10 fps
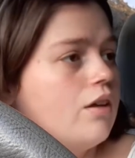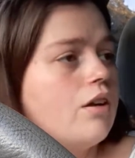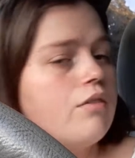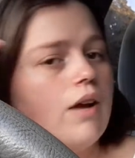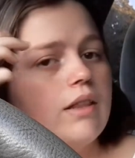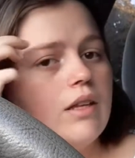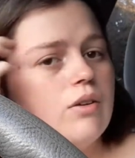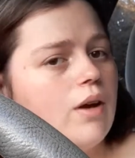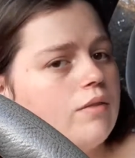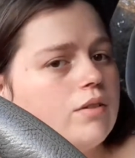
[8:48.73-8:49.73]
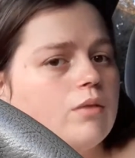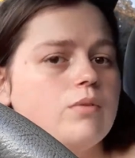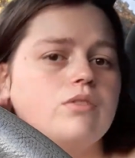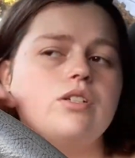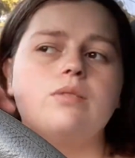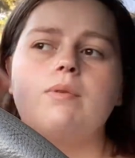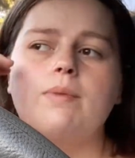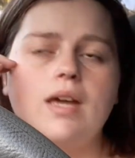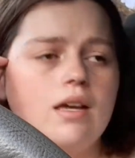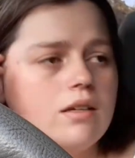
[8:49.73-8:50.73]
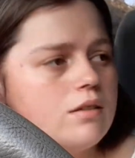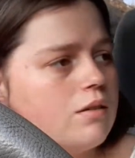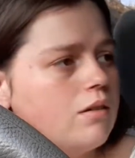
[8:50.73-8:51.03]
You're right, they do have to get wheelchairs, baby cakes.